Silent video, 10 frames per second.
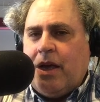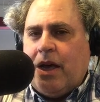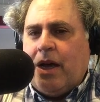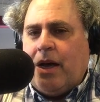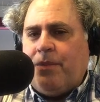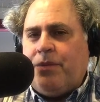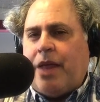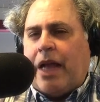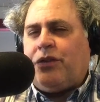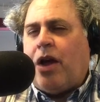
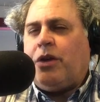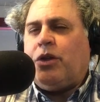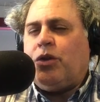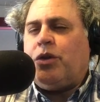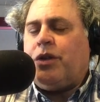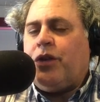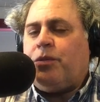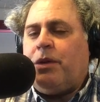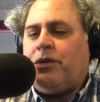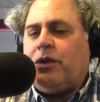That's how you learn
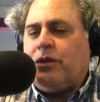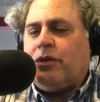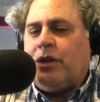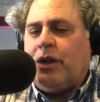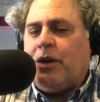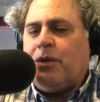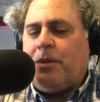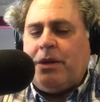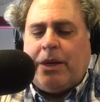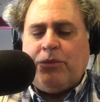this business. I
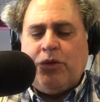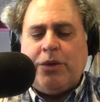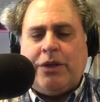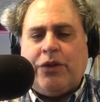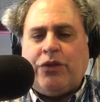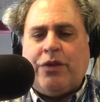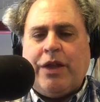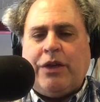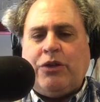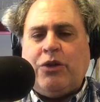mean, I'm doing this
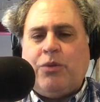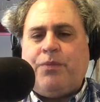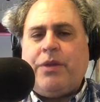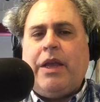thing new.